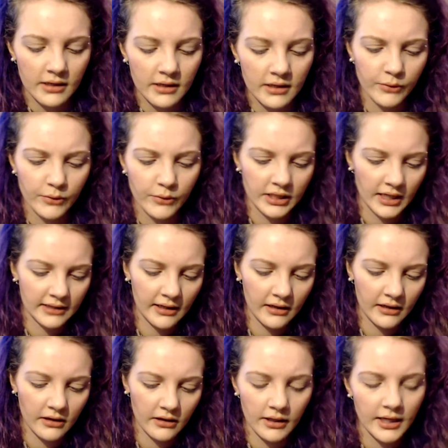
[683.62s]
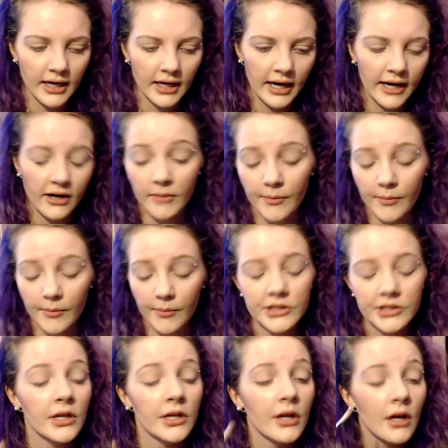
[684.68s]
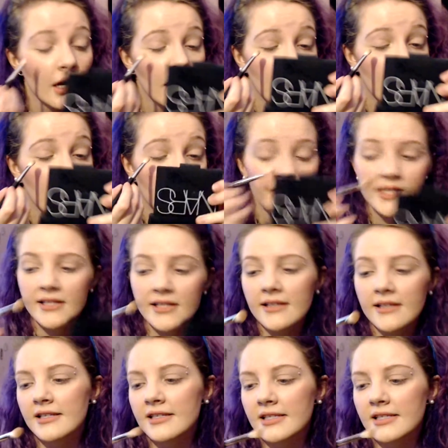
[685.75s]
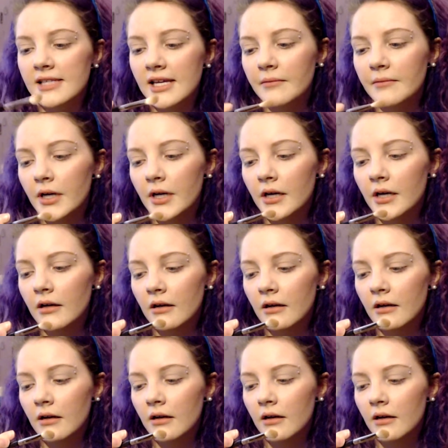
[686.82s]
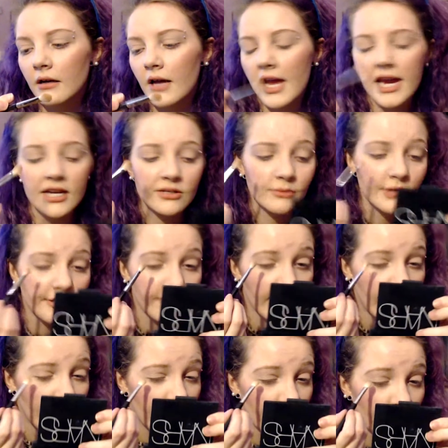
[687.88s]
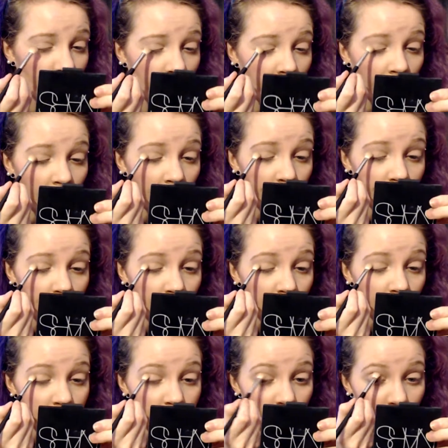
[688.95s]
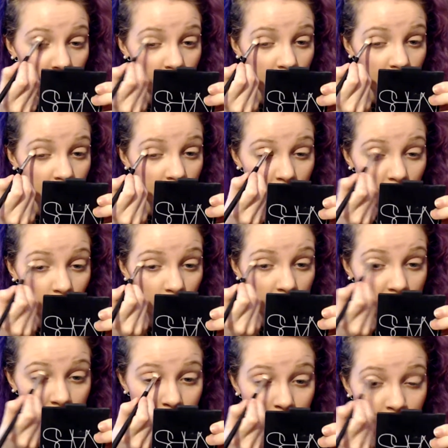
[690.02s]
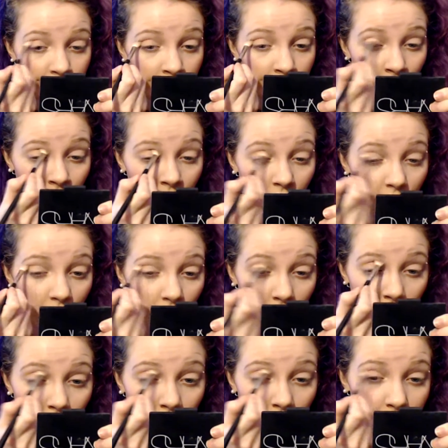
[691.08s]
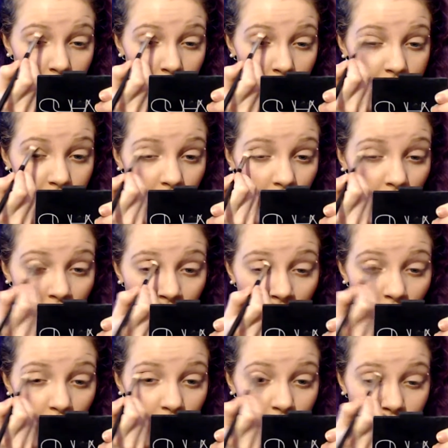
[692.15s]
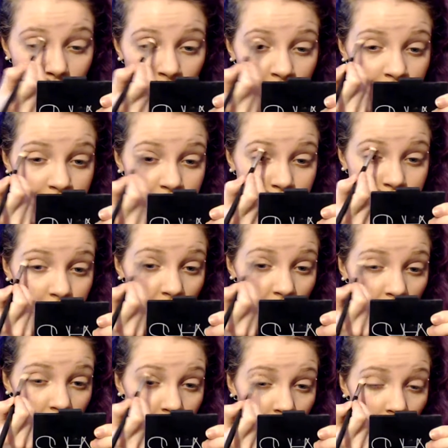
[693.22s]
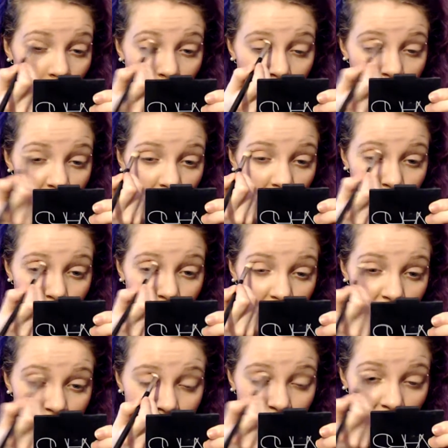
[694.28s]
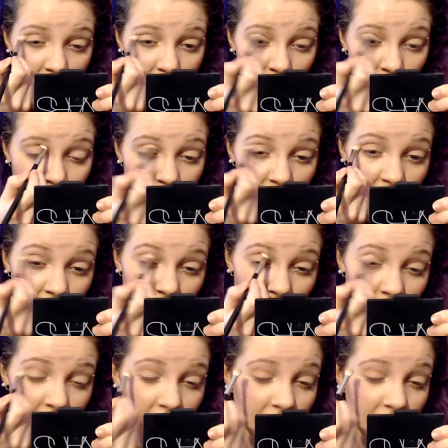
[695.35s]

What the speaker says: because I really like that color. I got a hair on my brush. This is the Sigma E25. That other brush that I just used was the e.l.f. eyeshadow brush. It's called like the